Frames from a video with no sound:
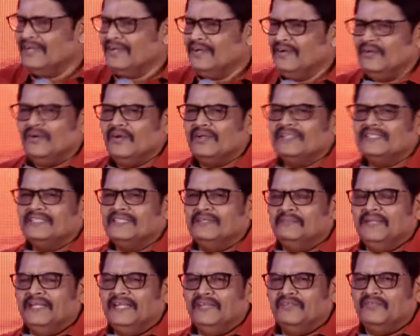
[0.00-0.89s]
What is the
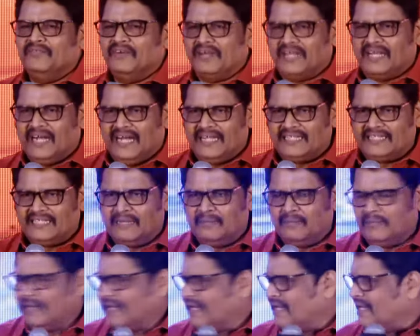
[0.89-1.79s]
meaning for Kadal
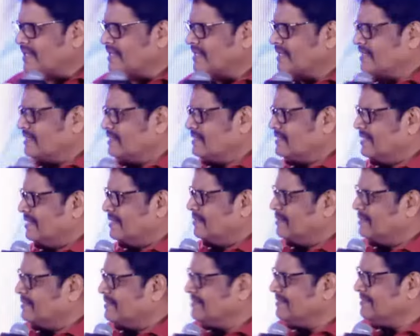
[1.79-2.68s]
Mannan in
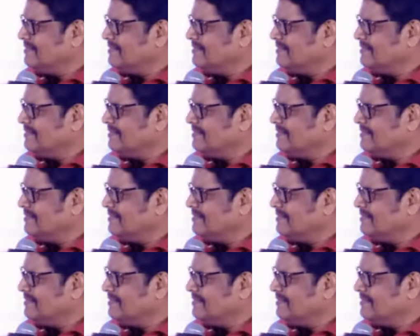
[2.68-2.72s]
Tamil?